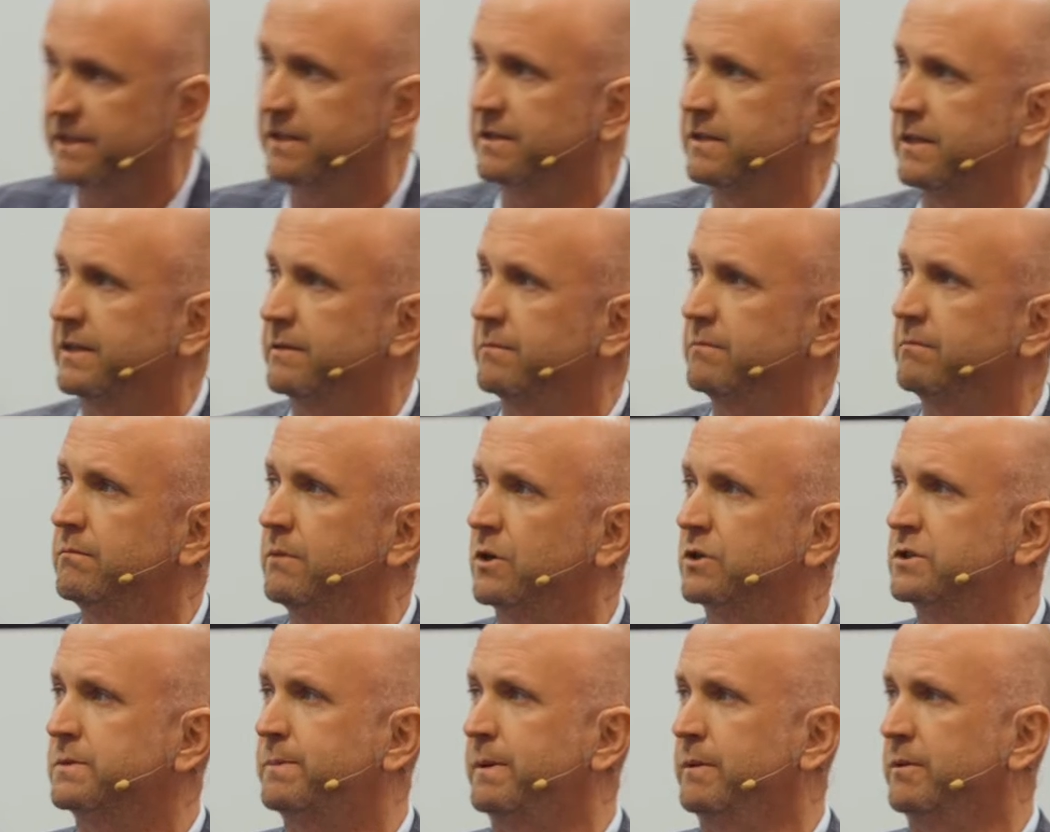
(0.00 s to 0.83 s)
that
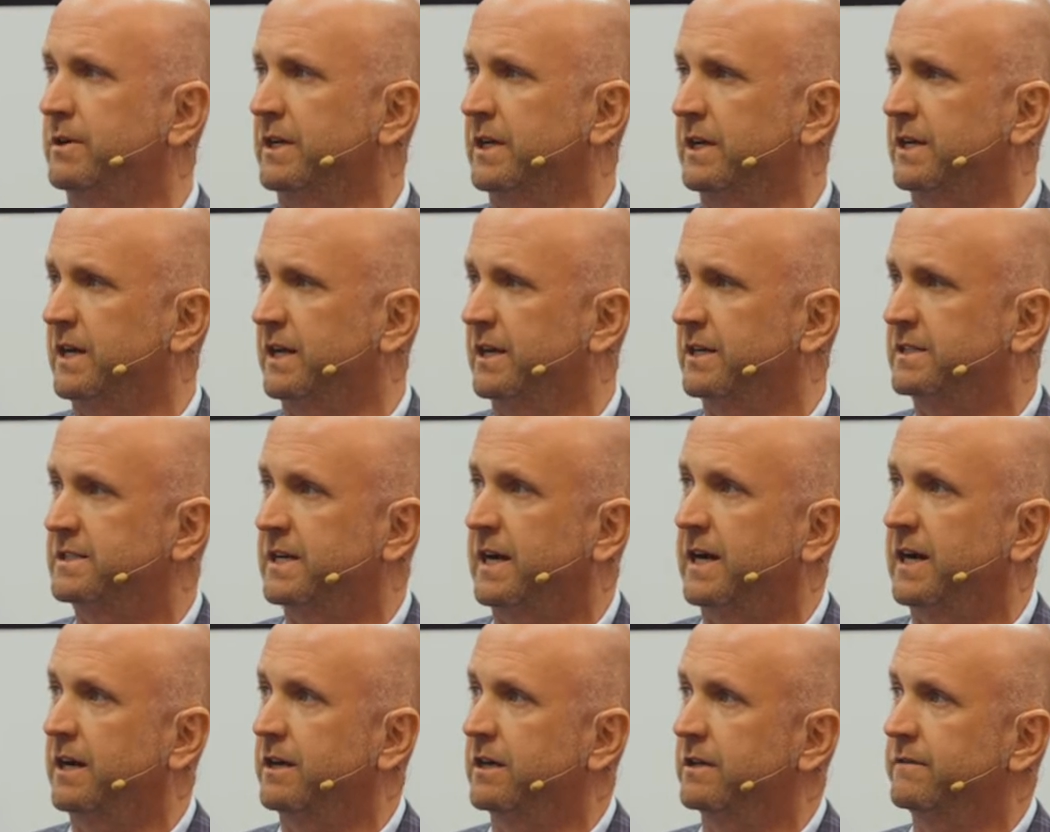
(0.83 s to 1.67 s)
most people get kind of
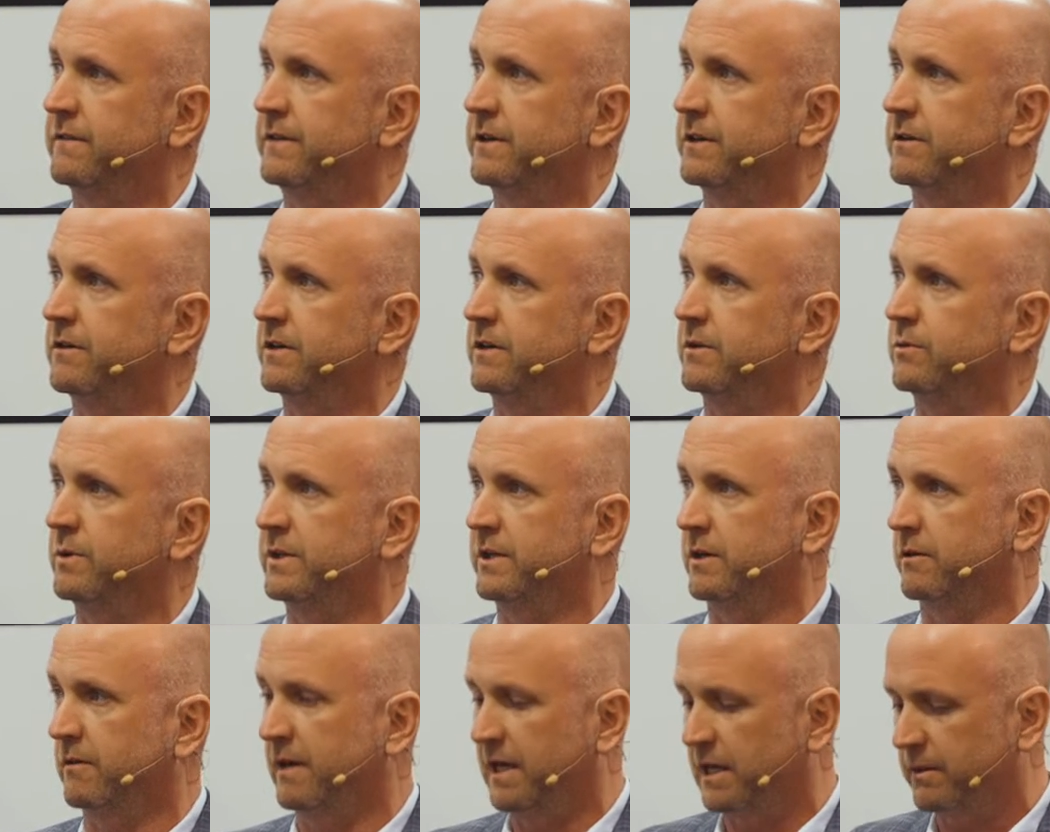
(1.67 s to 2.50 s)
tired of hearing when
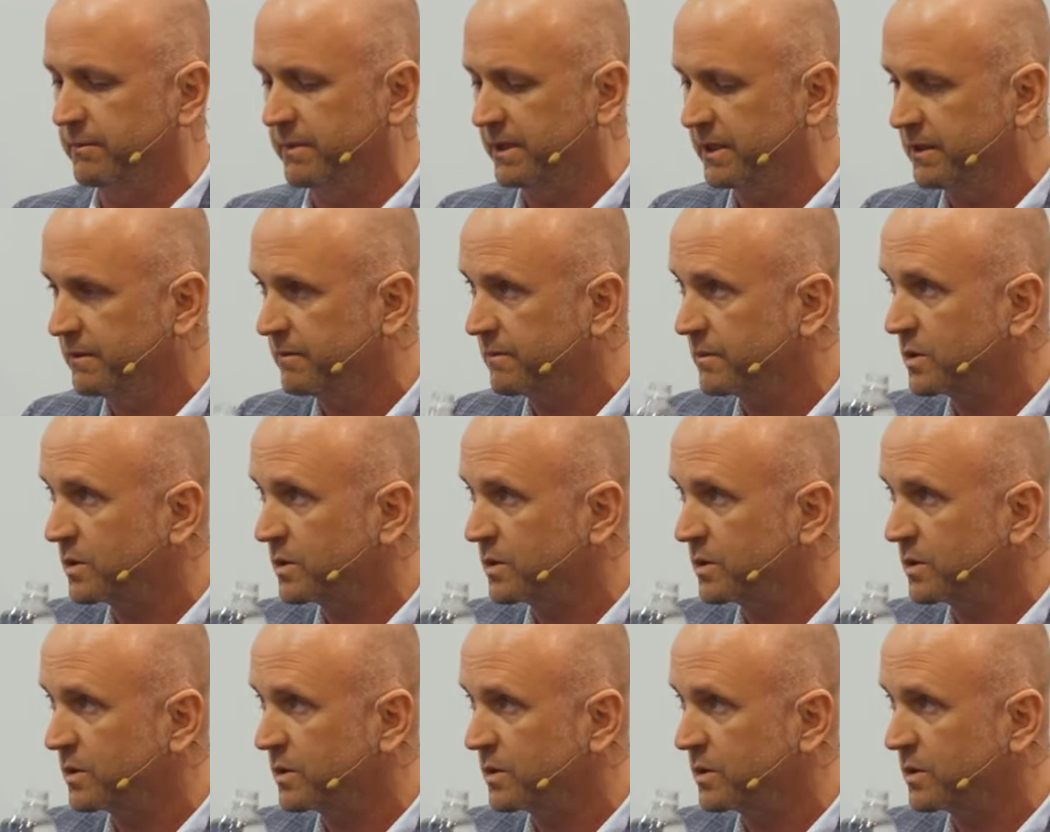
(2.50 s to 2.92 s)
they're around me.